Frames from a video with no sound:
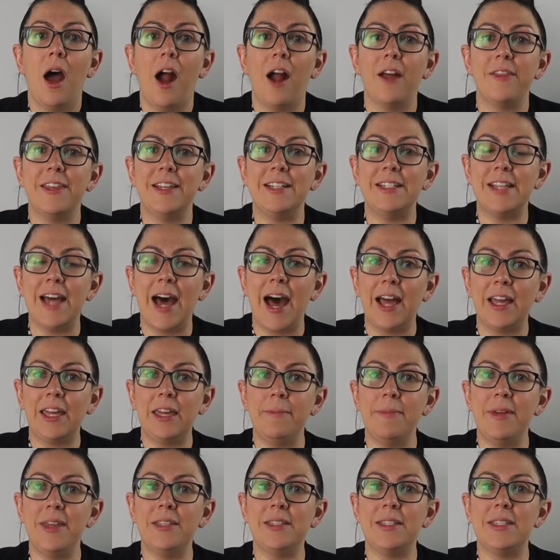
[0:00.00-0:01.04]
are the
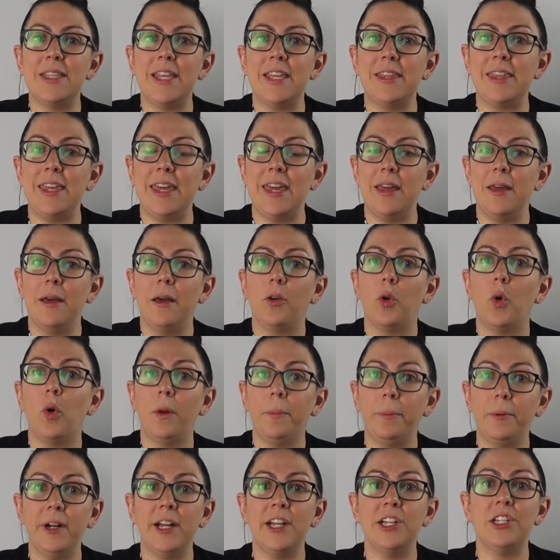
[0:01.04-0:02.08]
documents that the
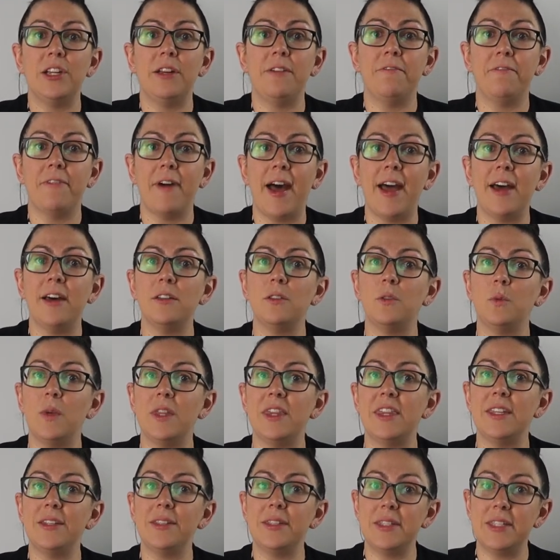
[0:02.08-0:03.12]
corporation files
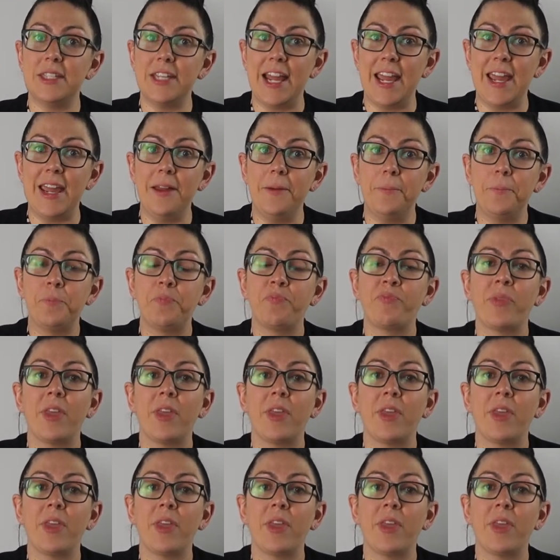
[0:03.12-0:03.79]
with the state